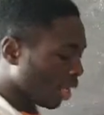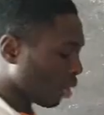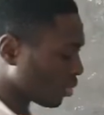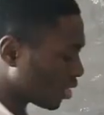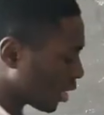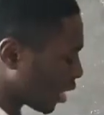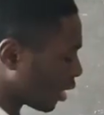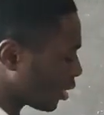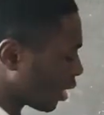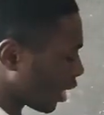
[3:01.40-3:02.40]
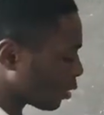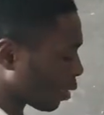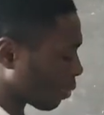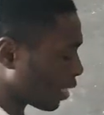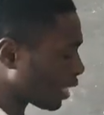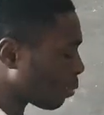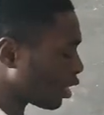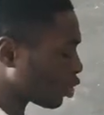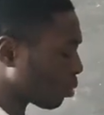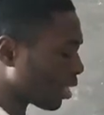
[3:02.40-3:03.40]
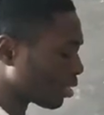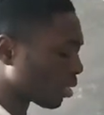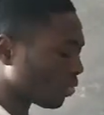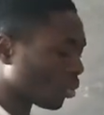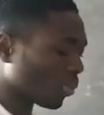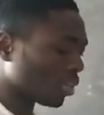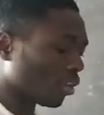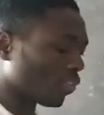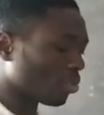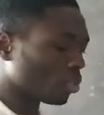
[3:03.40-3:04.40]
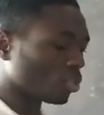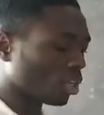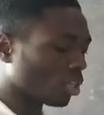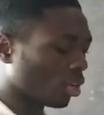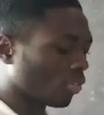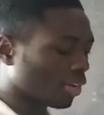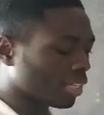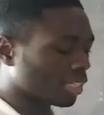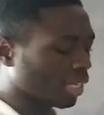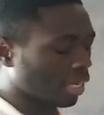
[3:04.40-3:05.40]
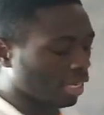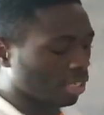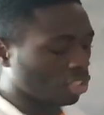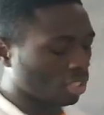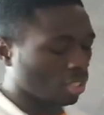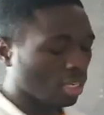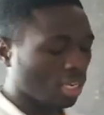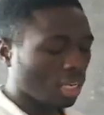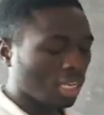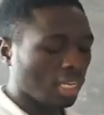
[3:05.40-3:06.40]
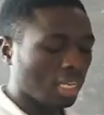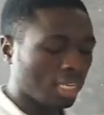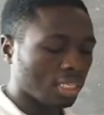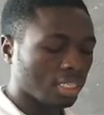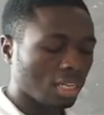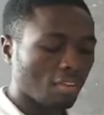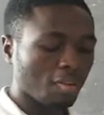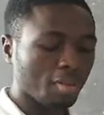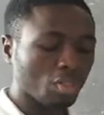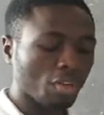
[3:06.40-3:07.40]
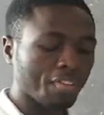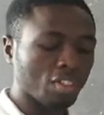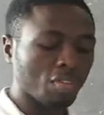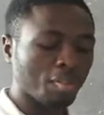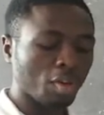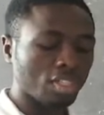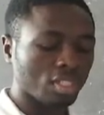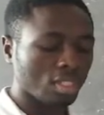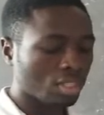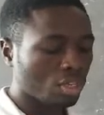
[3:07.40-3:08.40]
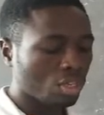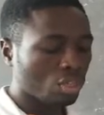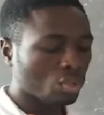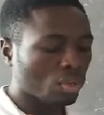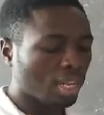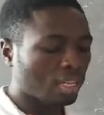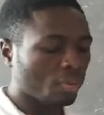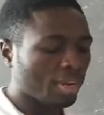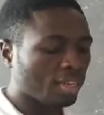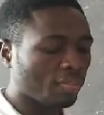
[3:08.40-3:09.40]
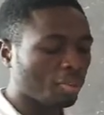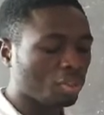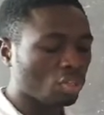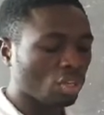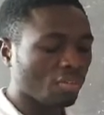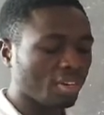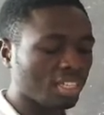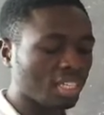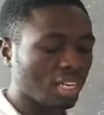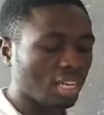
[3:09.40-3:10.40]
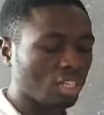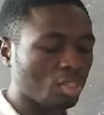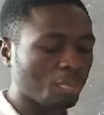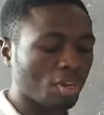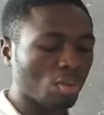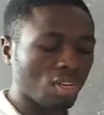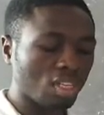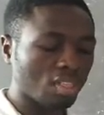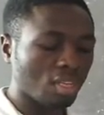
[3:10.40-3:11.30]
I'll read it again. Experimental measurements of the rate of emission of radiant energy, E, from the surface of a body show that the rate of emission of radiant energy per unit